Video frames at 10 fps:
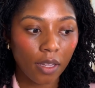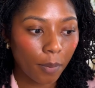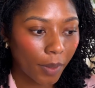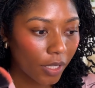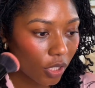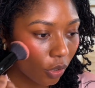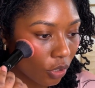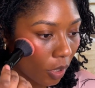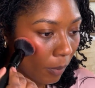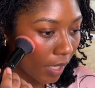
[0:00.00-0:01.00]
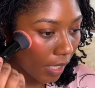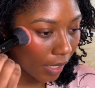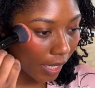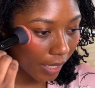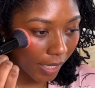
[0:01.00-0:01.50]
But social media
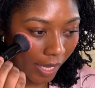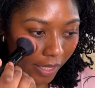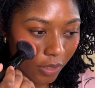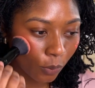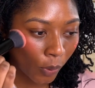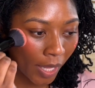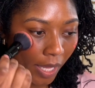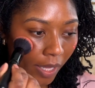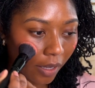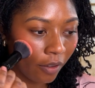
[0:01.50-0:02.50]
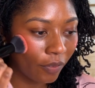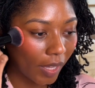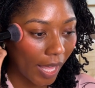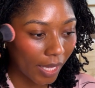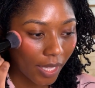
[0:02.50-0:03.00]
kind of has a way of
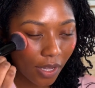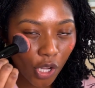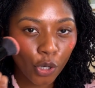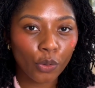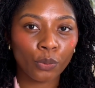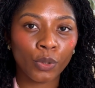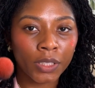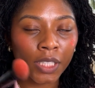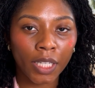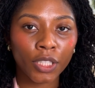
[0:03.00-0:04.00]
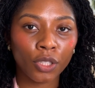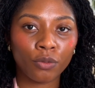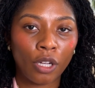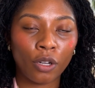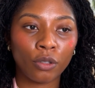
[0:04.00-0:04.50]
like really letting you
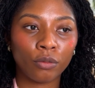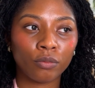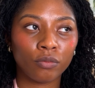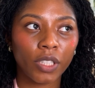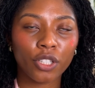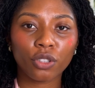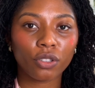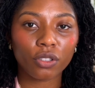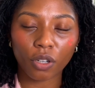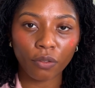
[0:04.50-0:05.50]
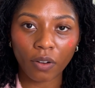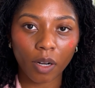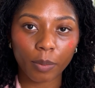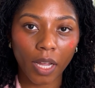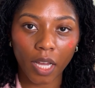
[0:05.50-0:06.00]
know that you're so far
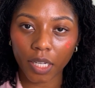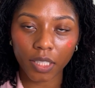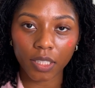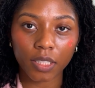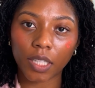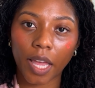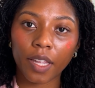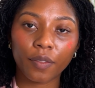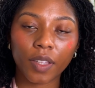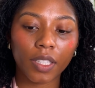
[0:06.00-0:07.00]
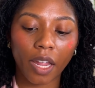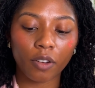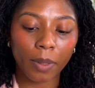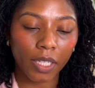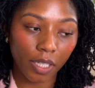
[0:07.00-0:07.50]
behind in life than
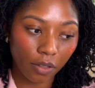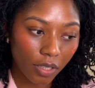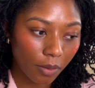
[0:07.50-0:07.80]
everybody else.